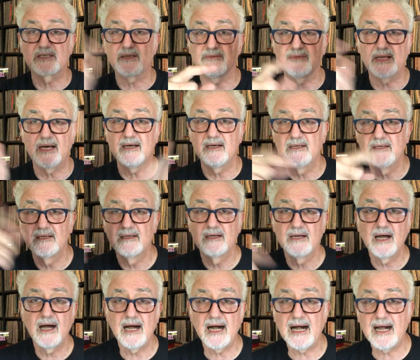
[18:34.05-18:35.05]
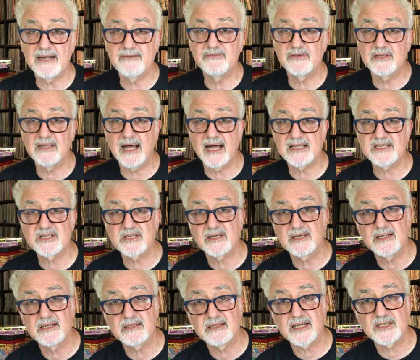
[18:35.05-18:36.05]
of the high
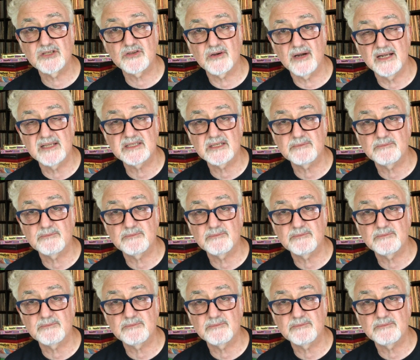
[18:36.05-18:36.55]
velocity electrons